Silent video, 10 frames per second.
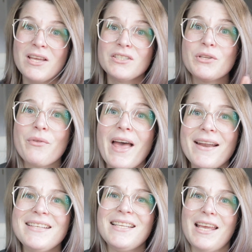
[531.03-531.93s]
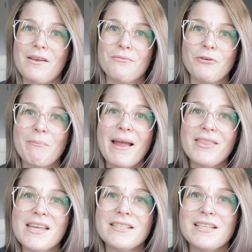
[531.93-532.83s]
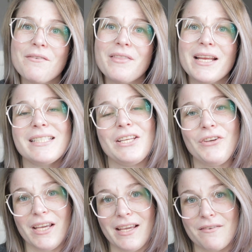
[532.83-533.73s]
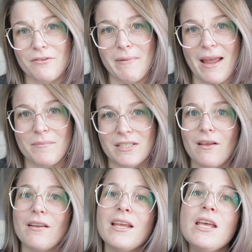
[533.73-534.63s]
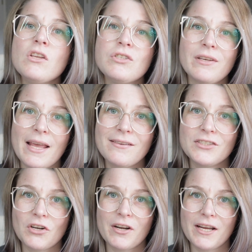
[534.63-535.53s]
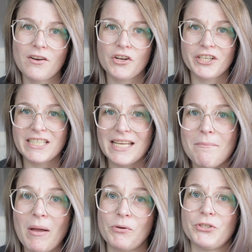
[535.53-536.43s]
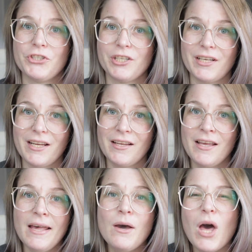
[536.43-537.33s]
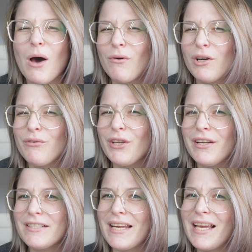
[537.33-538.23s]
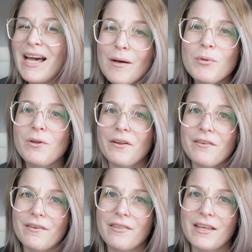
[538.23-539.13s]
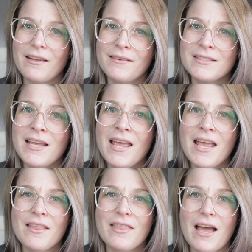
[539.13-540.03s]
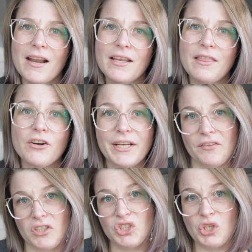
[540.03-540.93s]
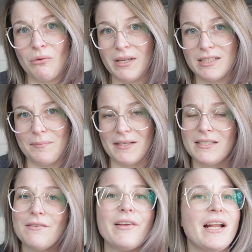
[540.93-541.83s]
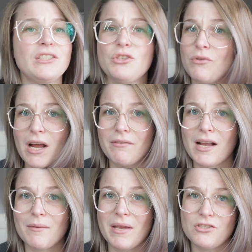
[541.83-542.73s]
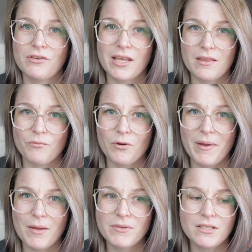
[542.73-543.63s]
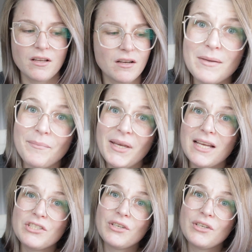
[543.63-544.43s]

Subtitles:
So that is it for my list of things that you can get from Amazon to get started on your dip powder journey. However, there's a couple other things that they're either too expensive, and I do not recommend you get them from Amazon because